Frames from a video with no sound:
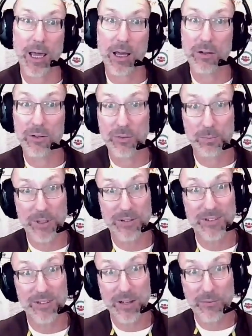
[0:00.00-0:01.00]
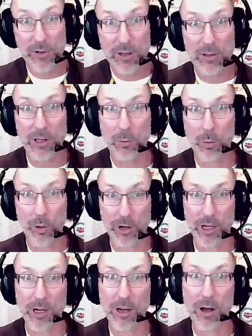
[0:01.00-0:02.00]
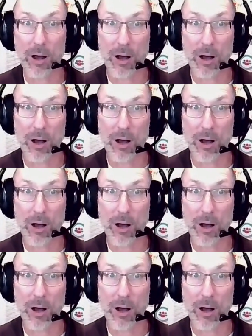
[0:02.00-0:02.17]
and specifically working